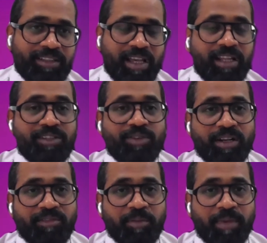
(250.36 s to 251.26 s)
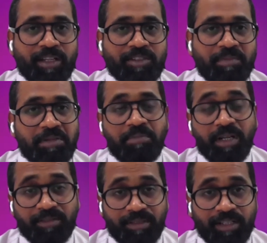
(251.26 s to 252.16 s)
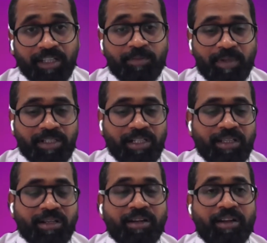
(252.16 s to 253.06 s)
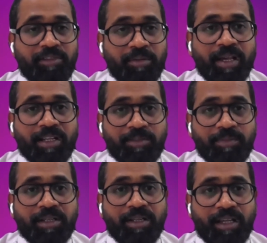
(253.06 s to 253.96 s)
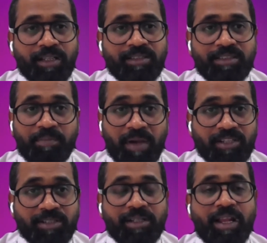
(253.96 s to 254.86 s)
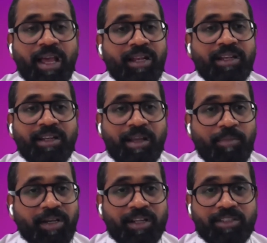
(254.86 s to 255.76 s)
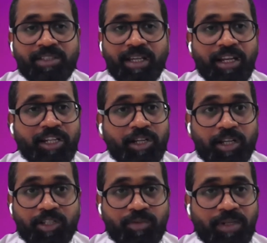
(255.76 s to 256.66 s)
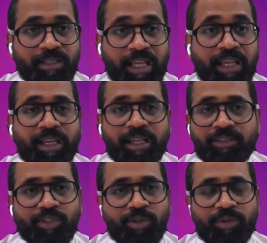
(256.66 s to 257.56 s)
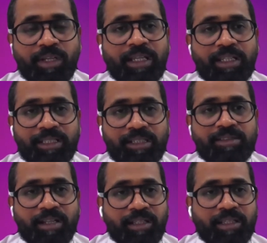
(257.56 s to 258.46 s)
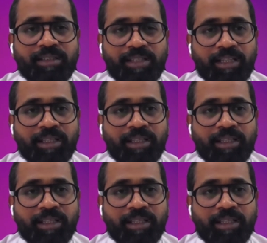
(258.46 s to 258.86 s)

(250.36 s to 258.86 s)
sales or revenue management. But especially revenue management, it's passion and number crunching and intellectual thinking. So these three things.